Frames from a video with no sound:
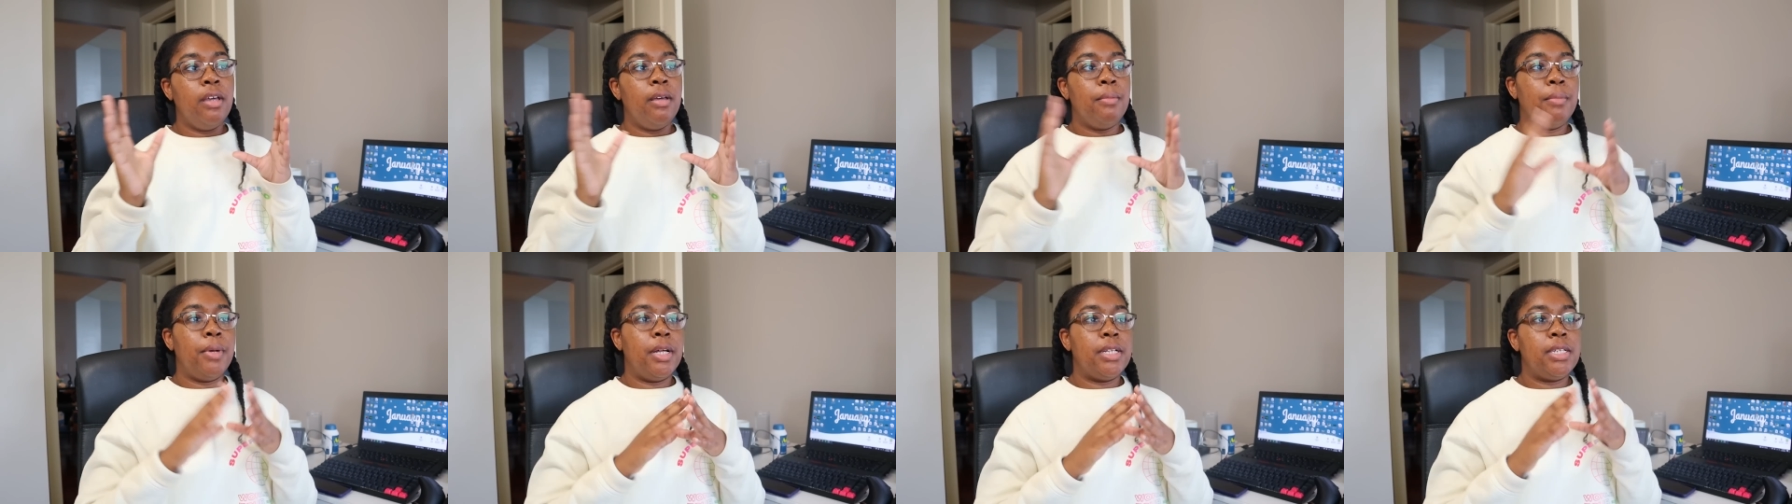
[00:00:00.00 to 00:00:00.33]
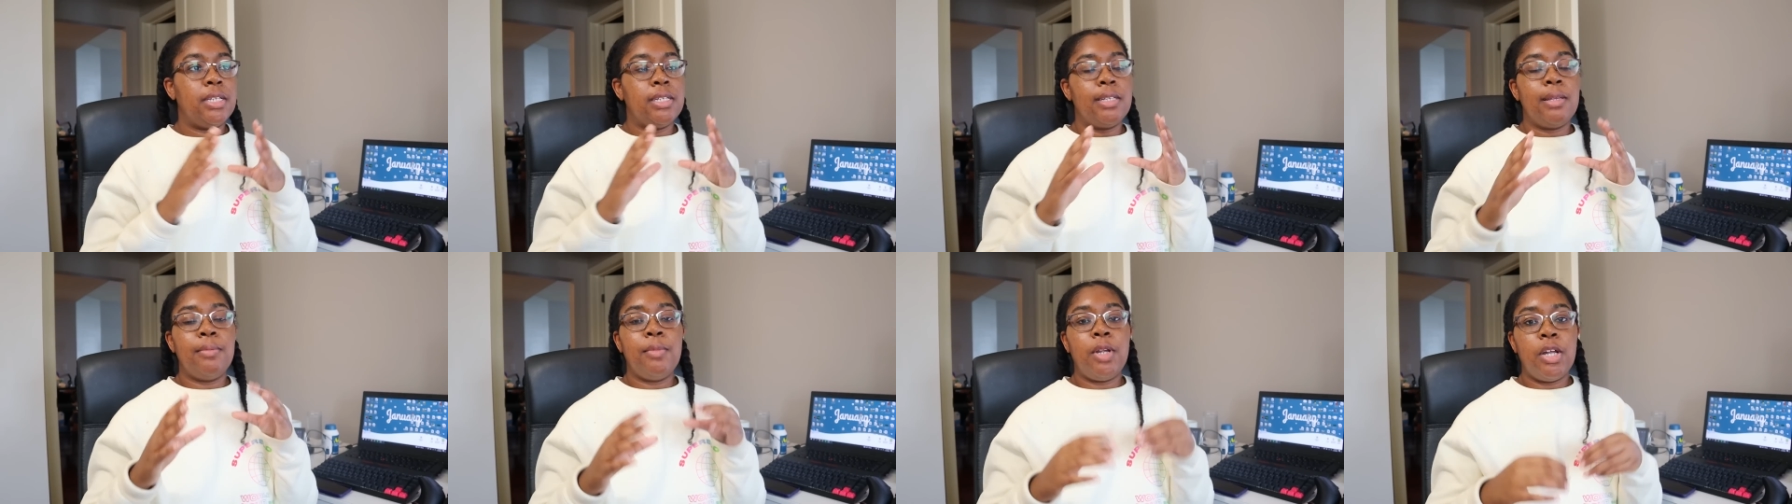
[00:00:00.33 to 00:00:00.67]
But
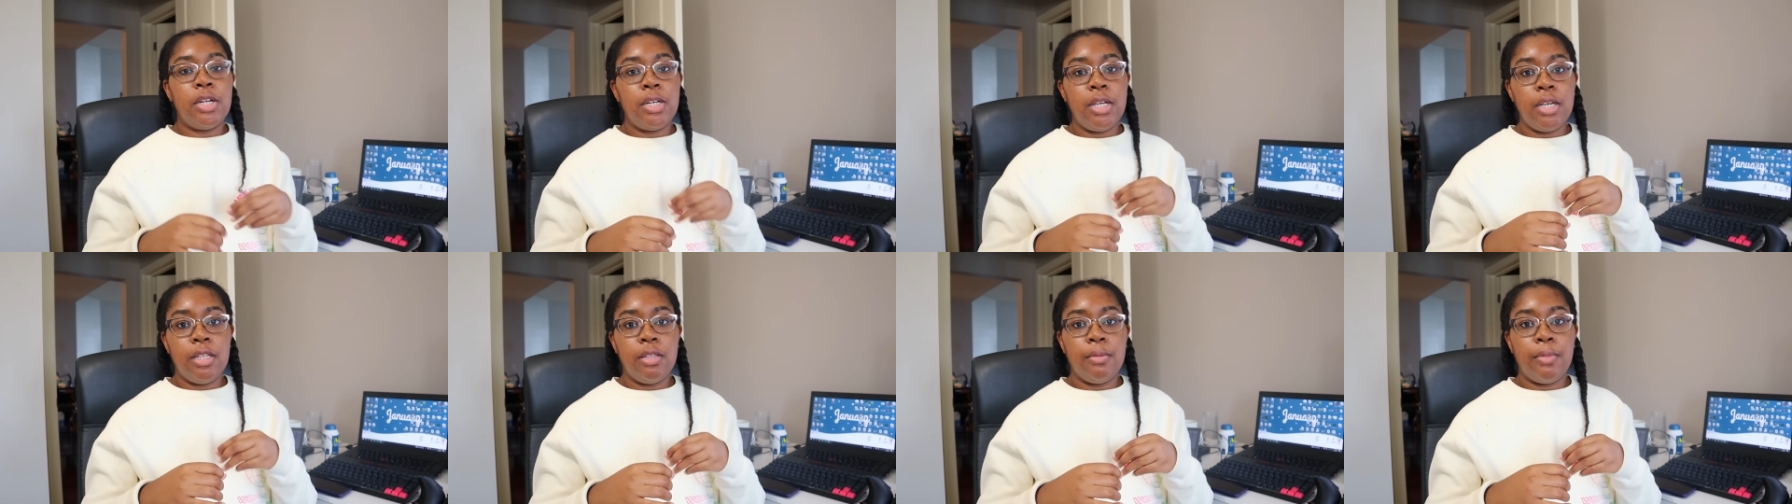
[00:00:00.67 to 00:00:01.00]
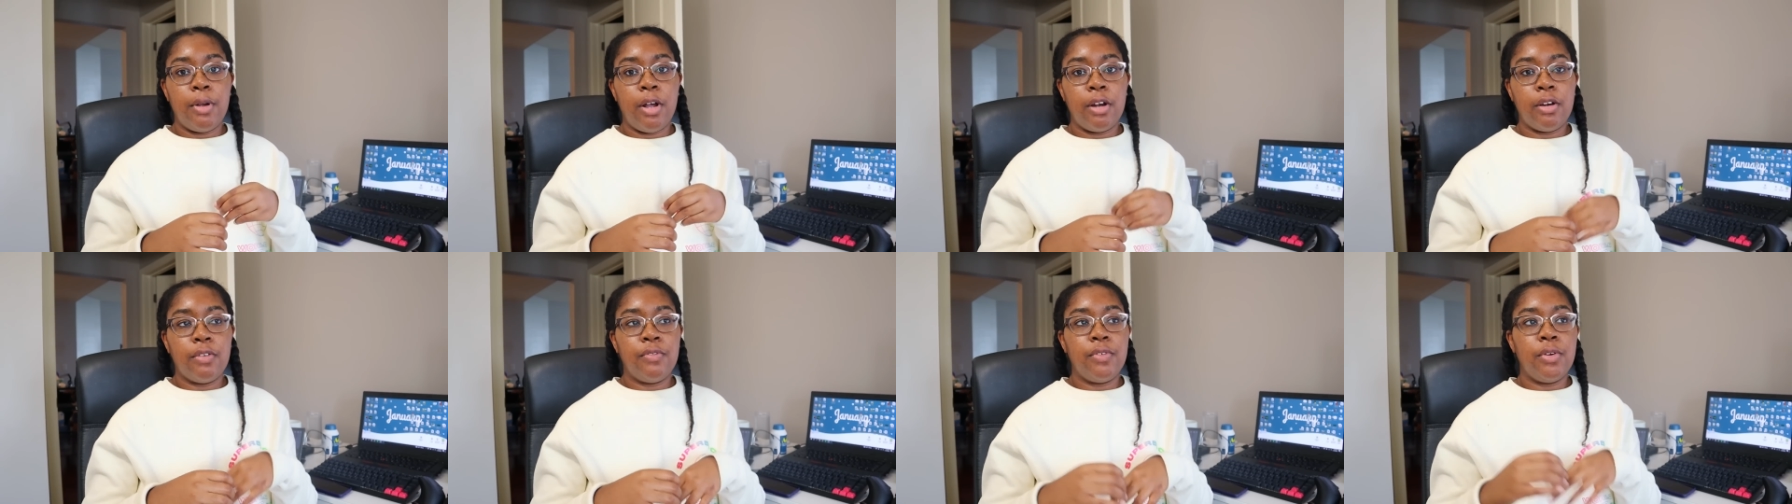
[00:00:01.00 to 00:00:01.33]
since I'm not taking the
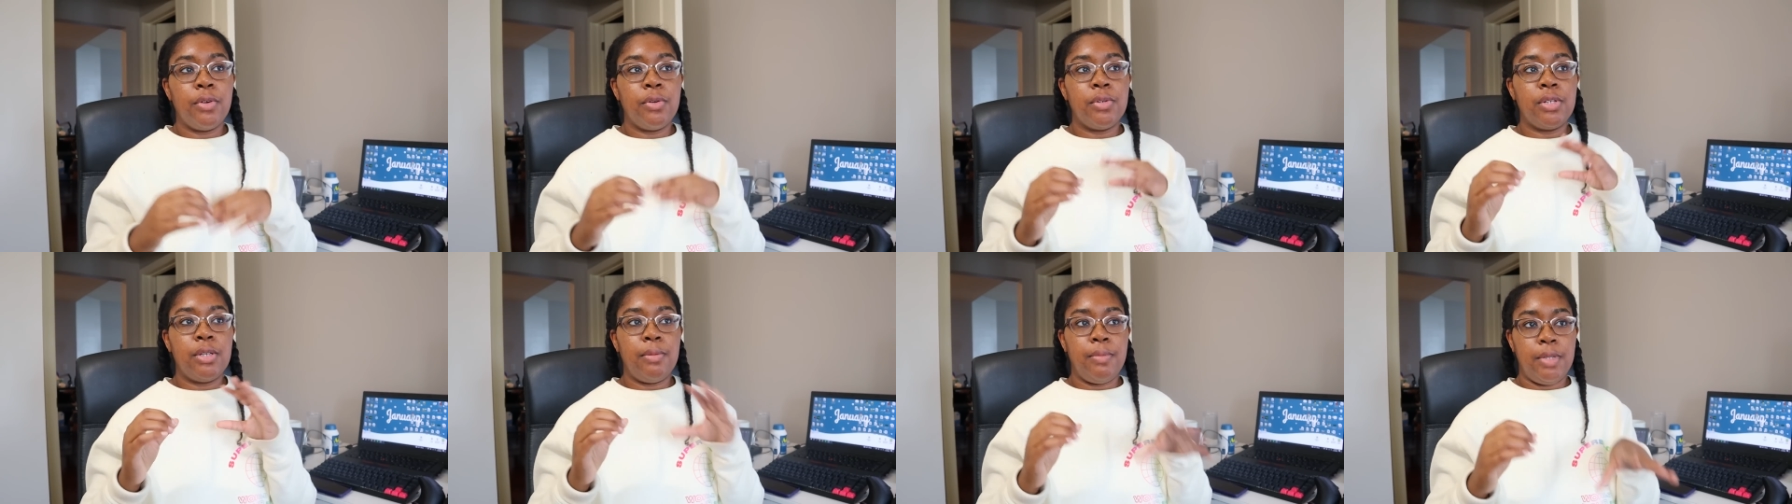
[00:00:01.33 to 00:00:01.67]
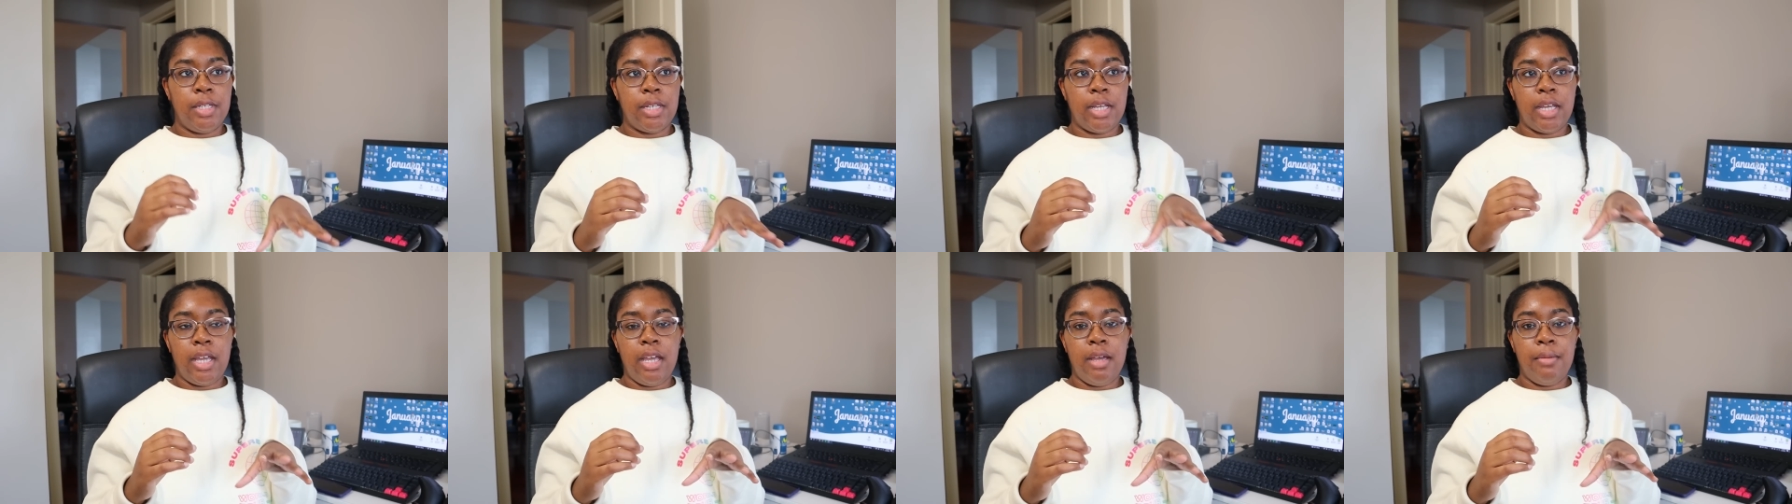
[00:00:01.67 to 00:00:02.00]
product photos, it
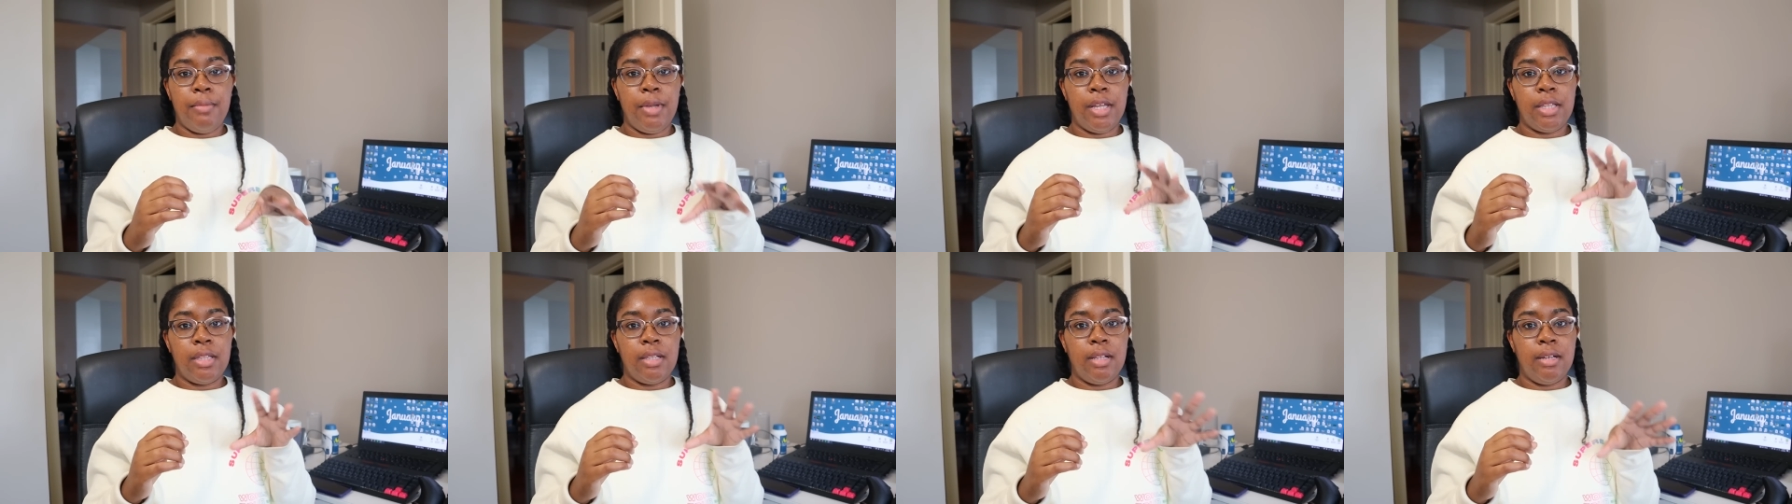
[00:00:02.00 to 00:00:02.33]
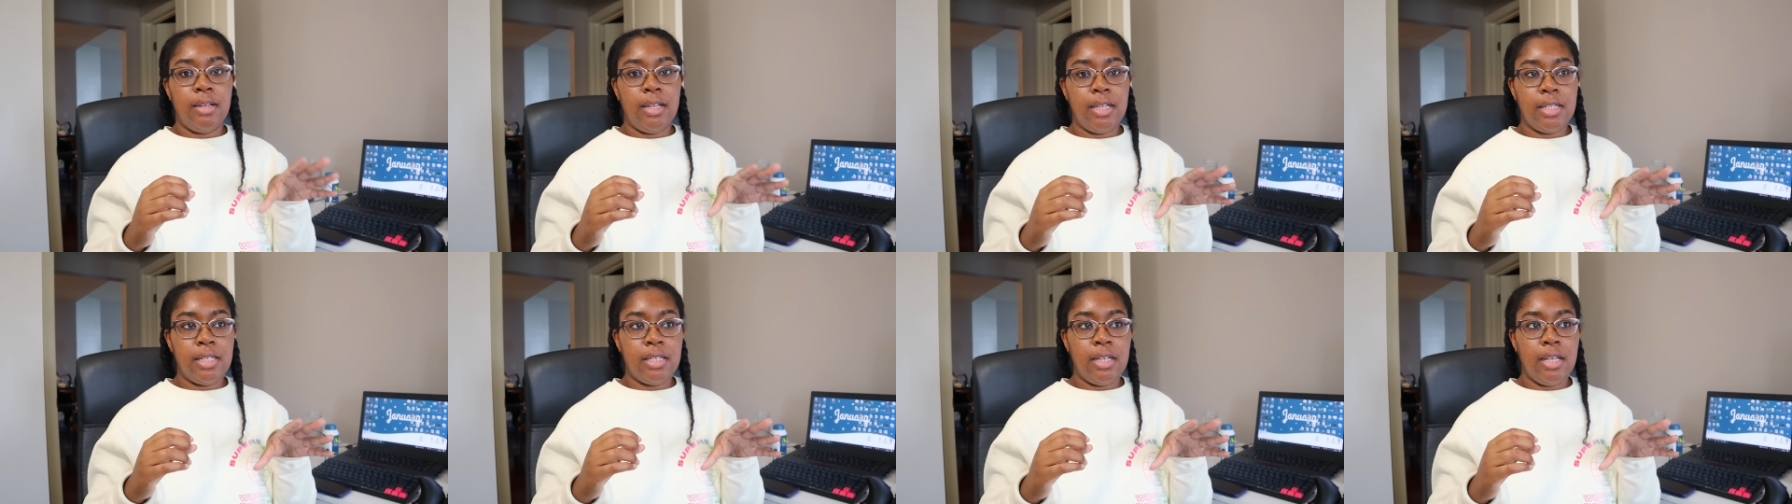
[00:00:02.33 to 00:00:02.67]
means I can't make the
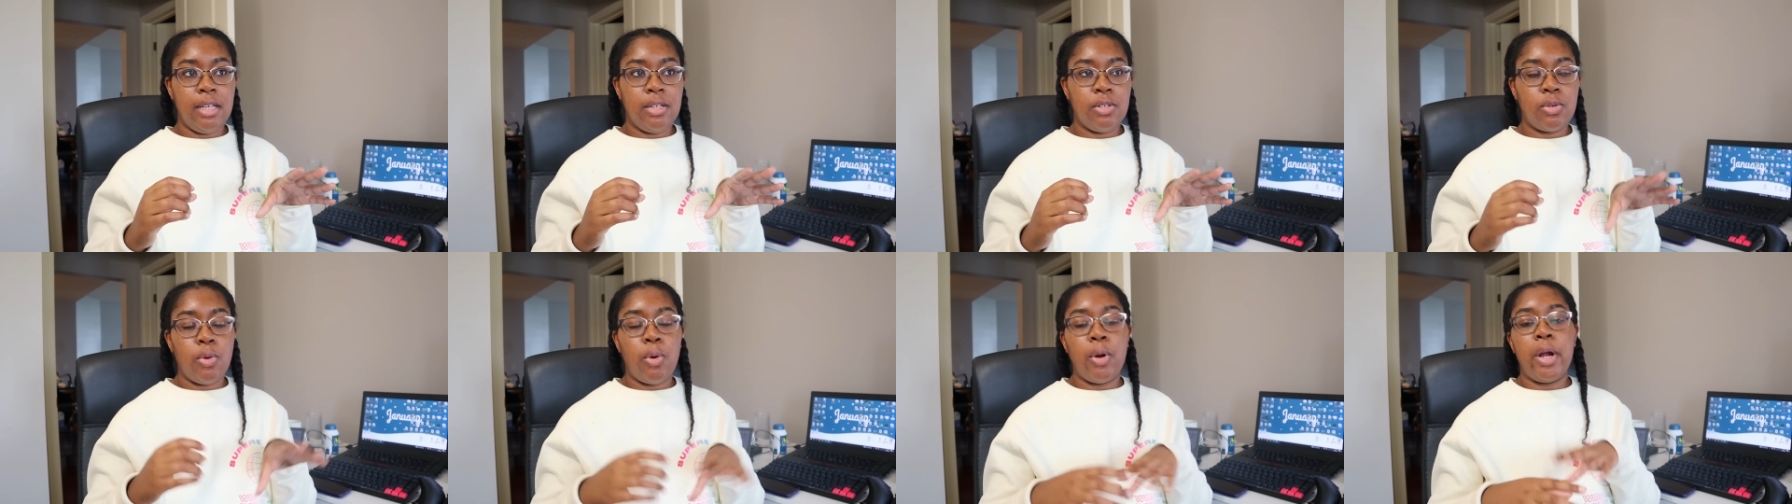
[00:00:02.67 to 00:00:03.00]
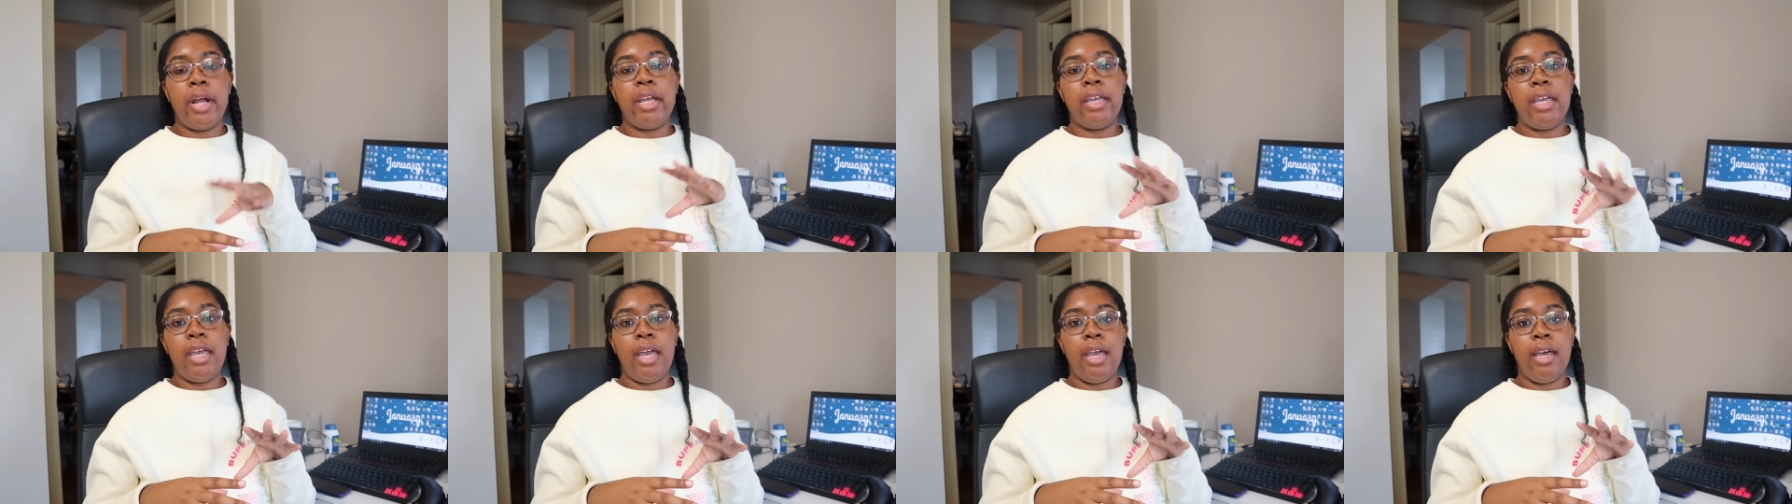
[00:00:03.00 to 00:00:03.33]
listings, or
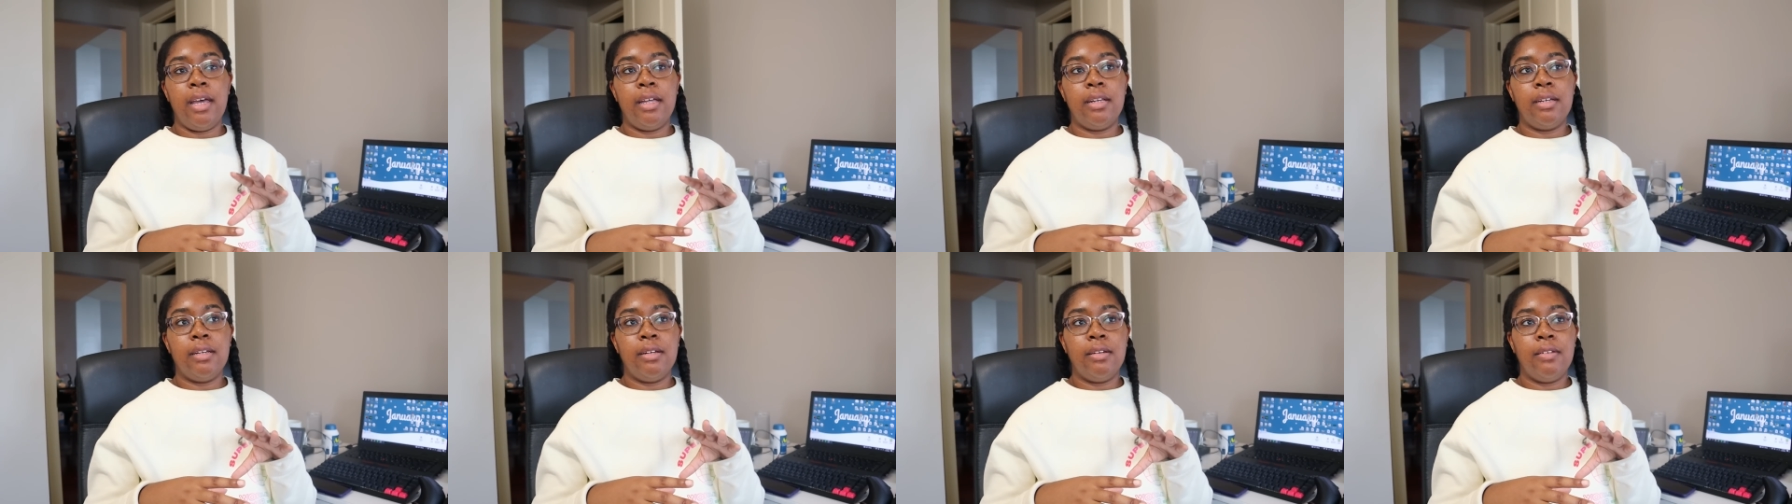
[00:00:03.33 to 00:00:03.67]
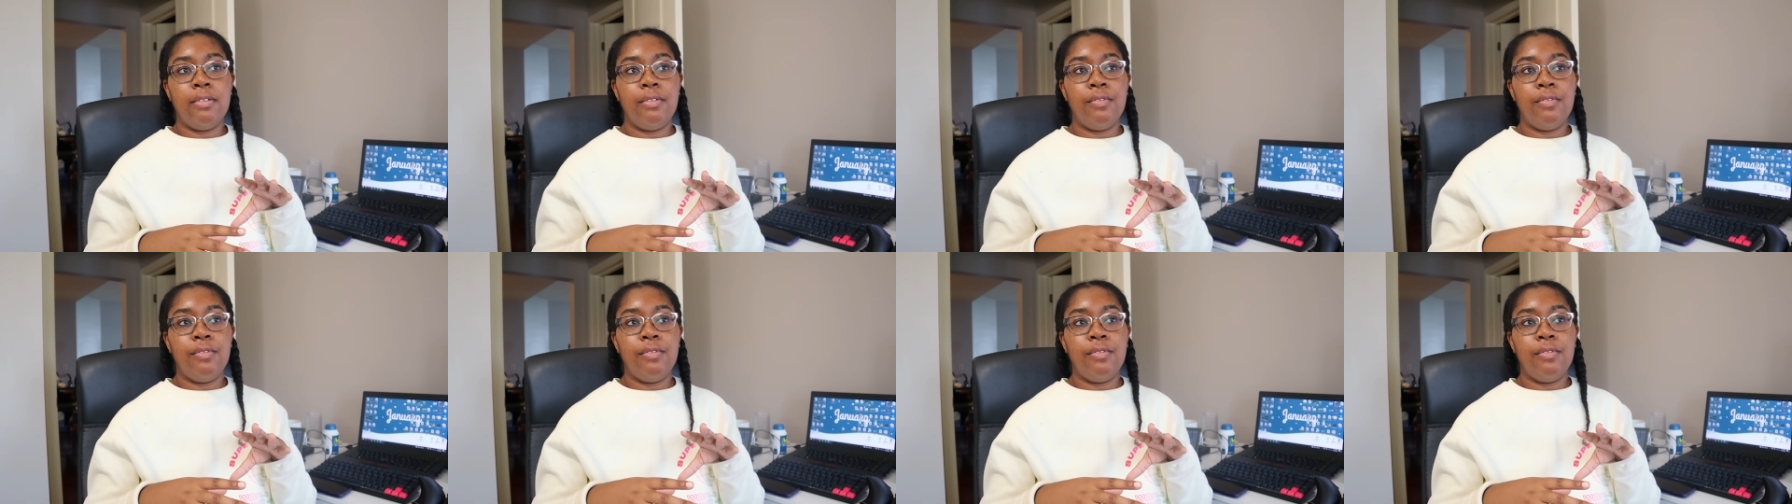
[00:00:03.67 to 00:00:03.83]
I can't